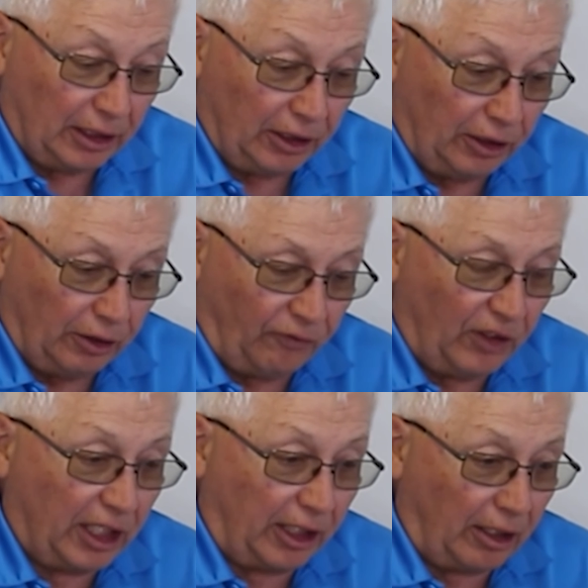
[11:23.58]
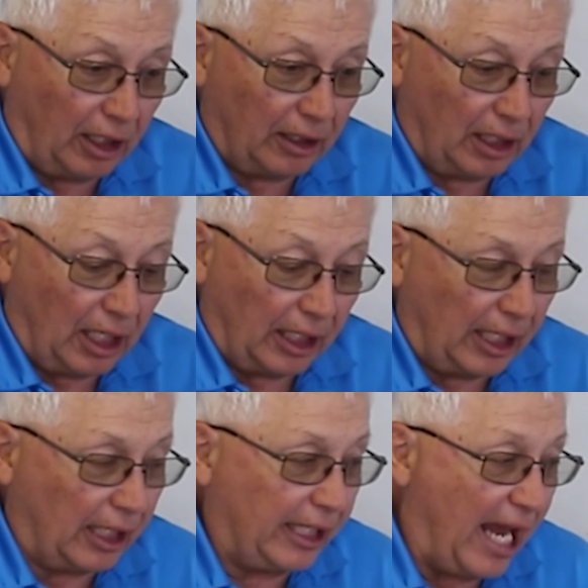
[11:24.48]
you
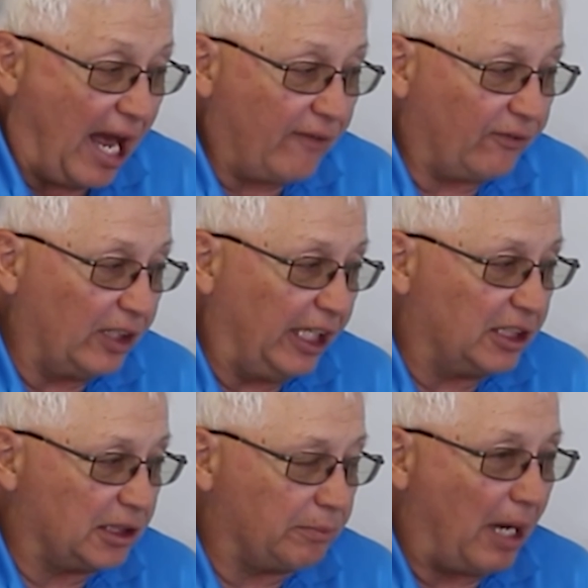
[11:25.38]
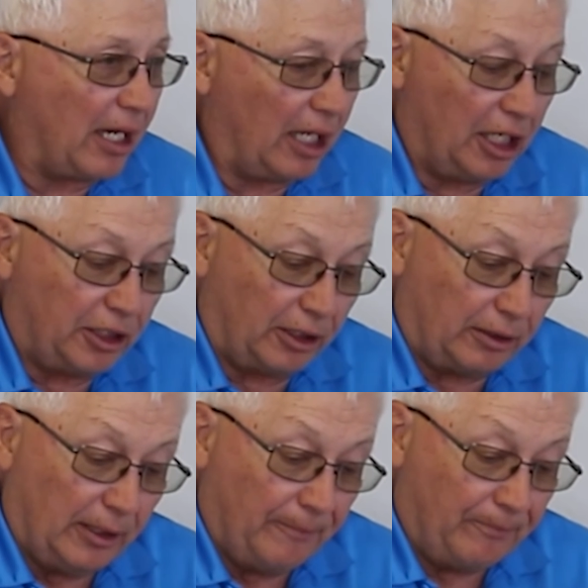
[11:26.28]
figure a calf needs about
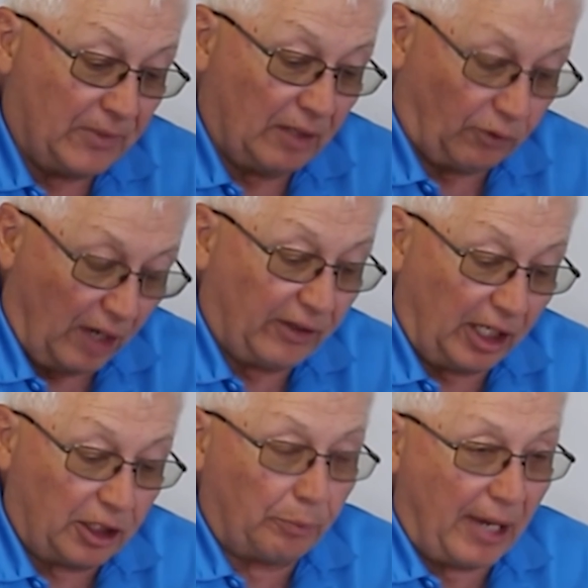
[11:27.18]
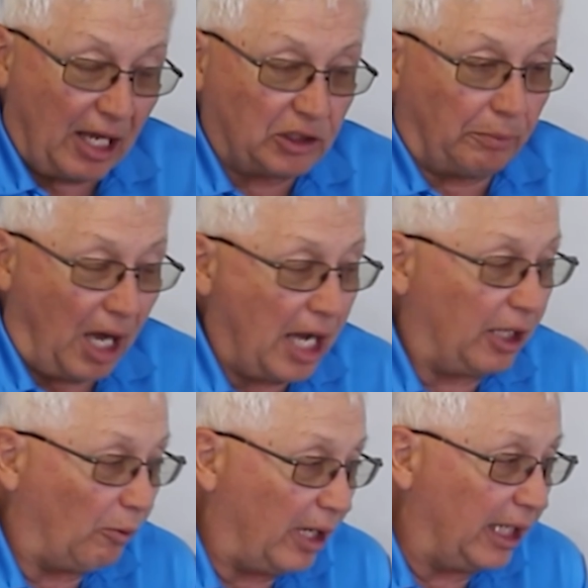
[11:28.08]
100, for every 100 pounds of
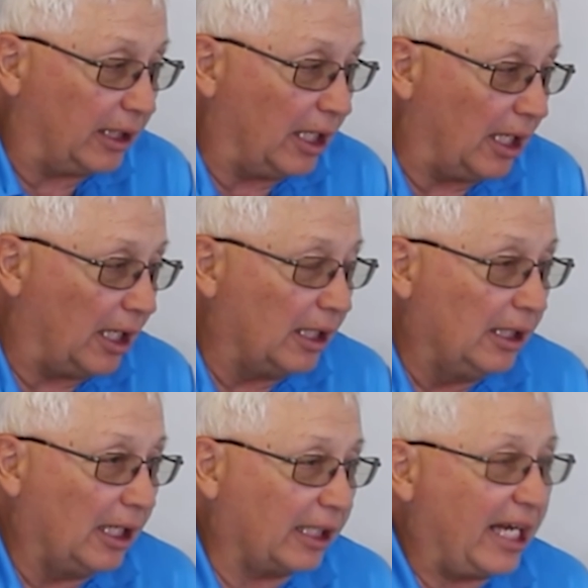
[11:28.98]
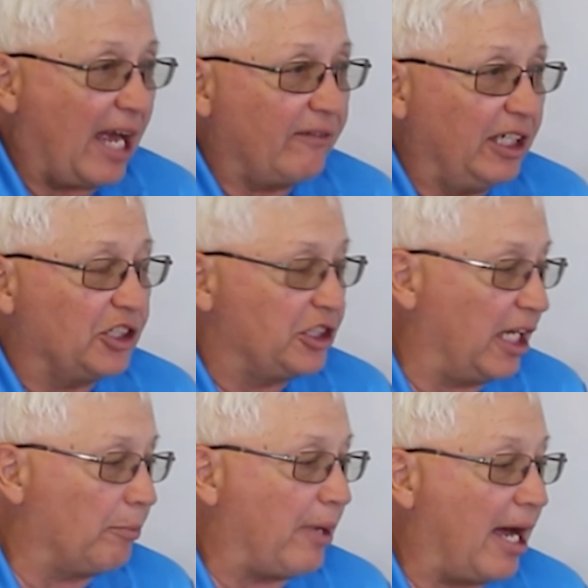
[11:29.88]
body weight, a calf needs
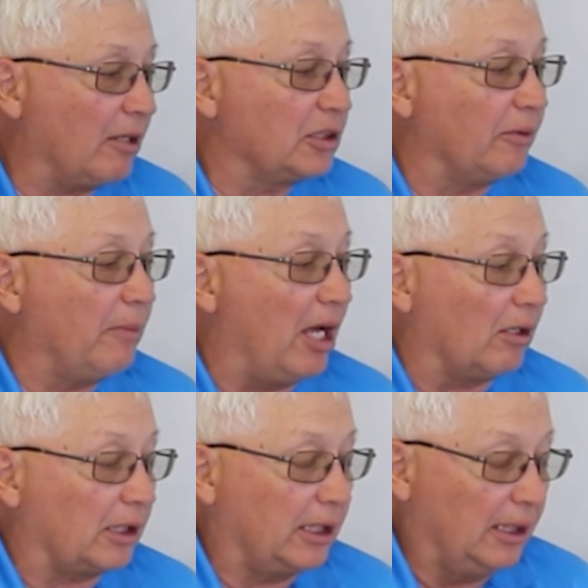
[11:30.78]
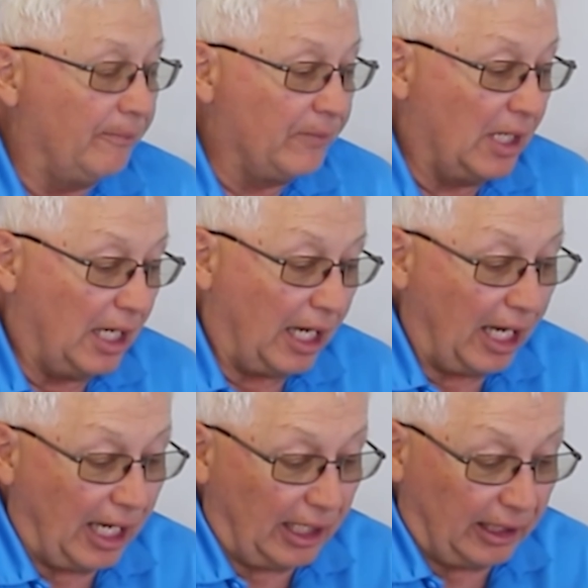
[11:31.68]
10 pounds of milk.
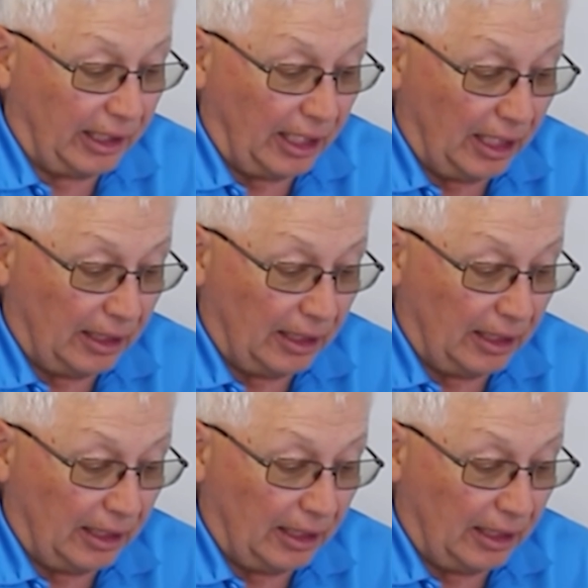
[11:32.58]
And